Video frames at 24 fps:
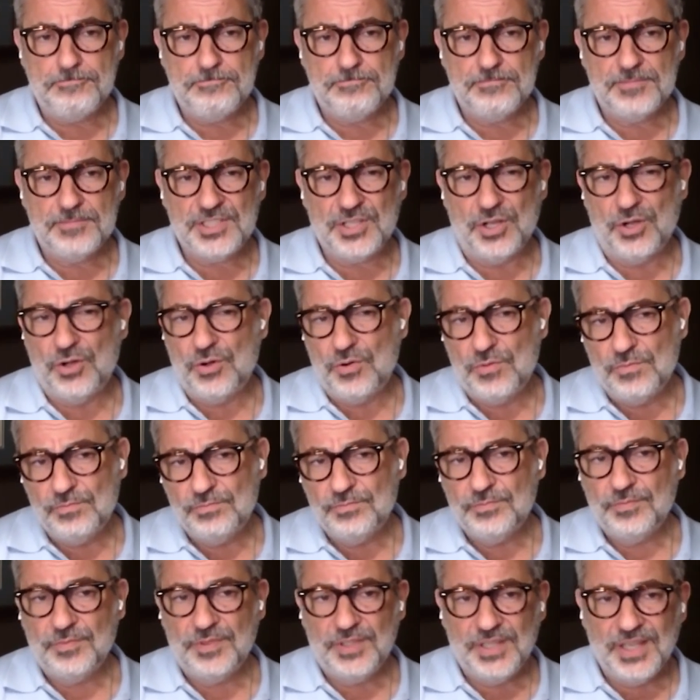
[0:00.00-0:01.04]
So
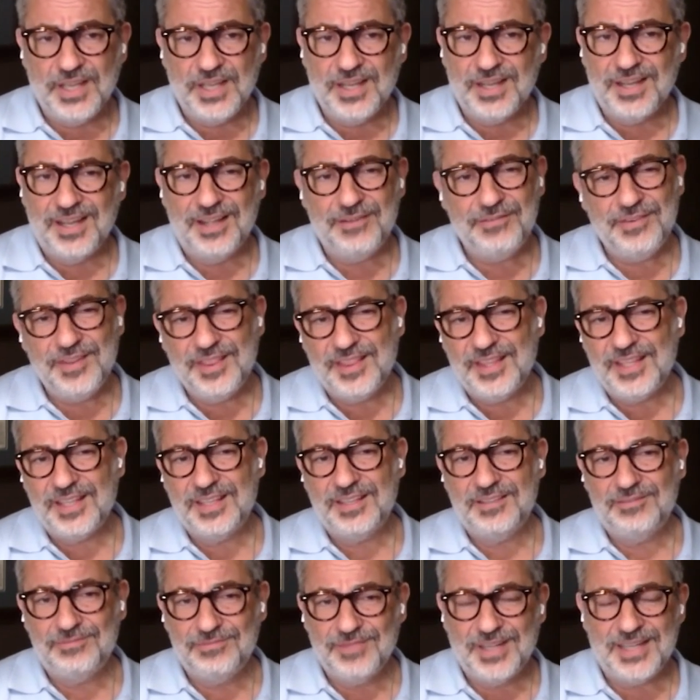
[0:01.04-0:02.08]
yeah,
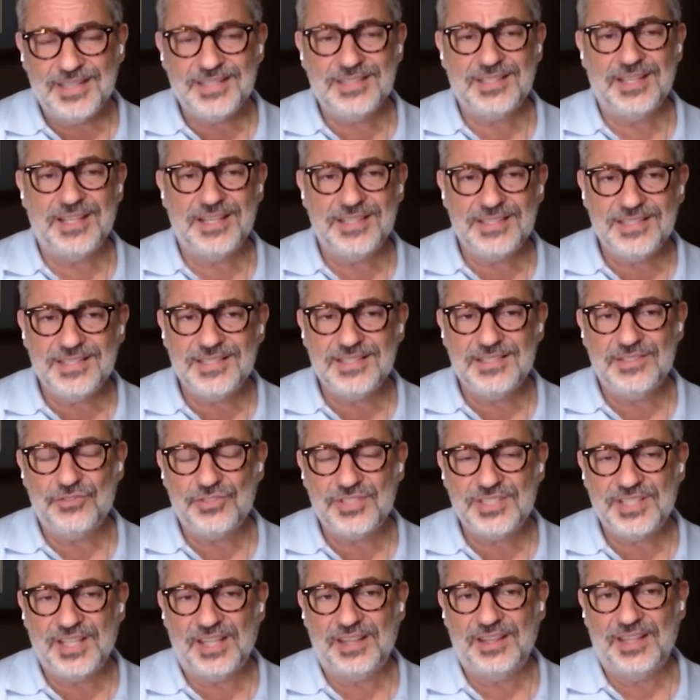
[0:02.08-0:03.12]
everything I say is easier
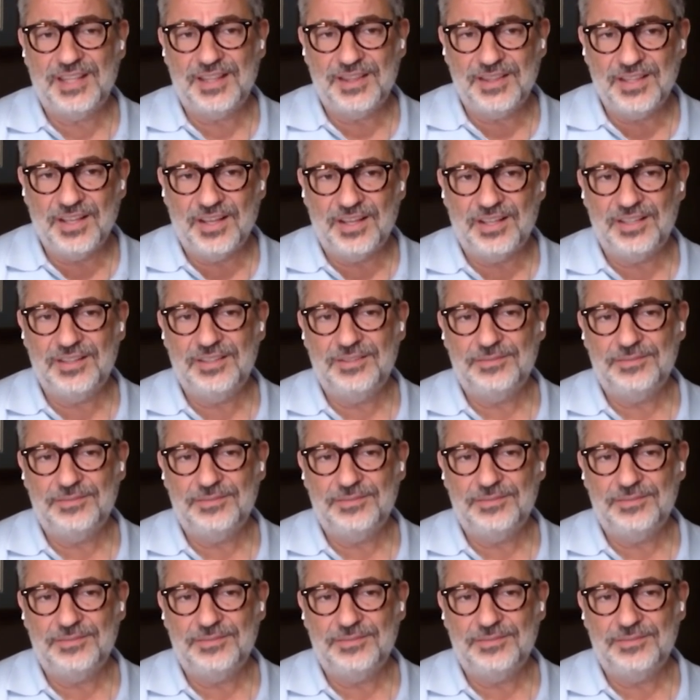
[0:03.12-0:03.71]
said than done.